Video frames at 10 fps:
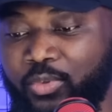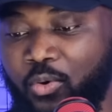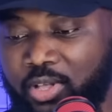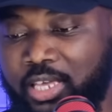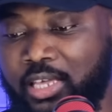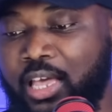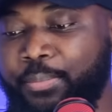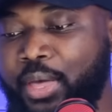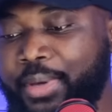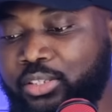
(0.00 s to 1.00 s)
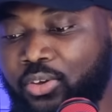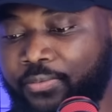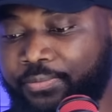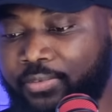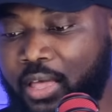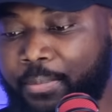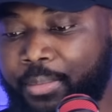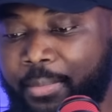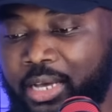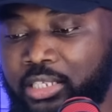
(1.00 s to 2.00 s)
Okay. Payment of
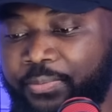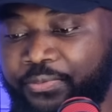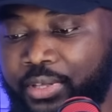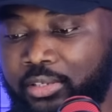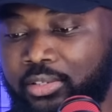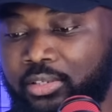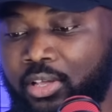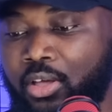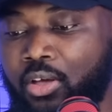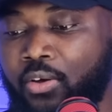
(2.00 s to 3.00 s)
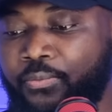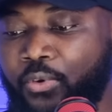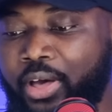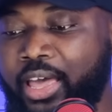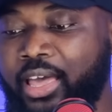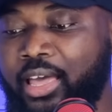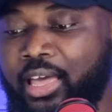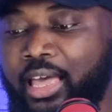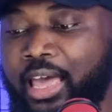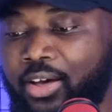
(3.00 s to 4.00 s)
membership fees for her
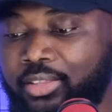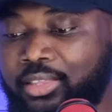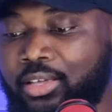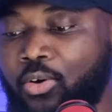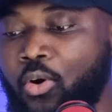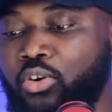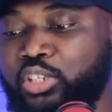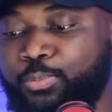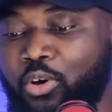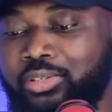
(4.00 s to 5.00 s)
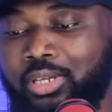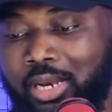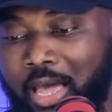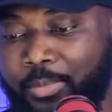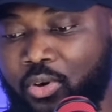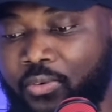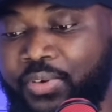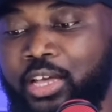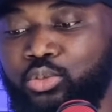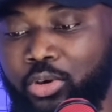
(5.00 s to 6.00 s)
health or sports club of
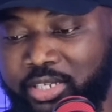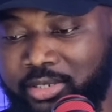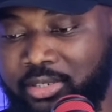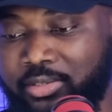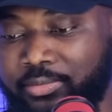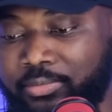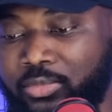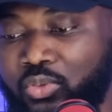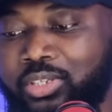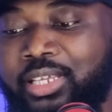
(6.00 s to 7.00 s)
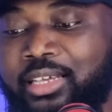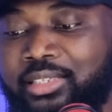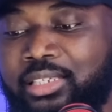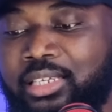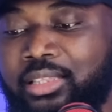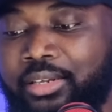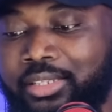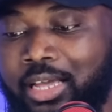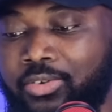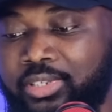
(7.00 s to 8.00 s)
her choice, not exceeding
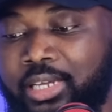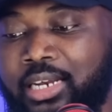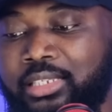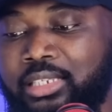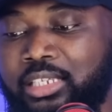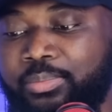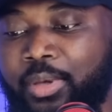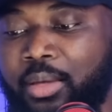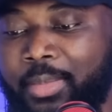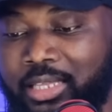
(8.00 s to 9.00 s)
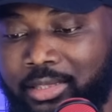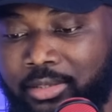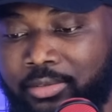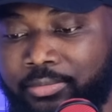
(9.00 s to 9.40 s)
3,000 Ghana cedis per month.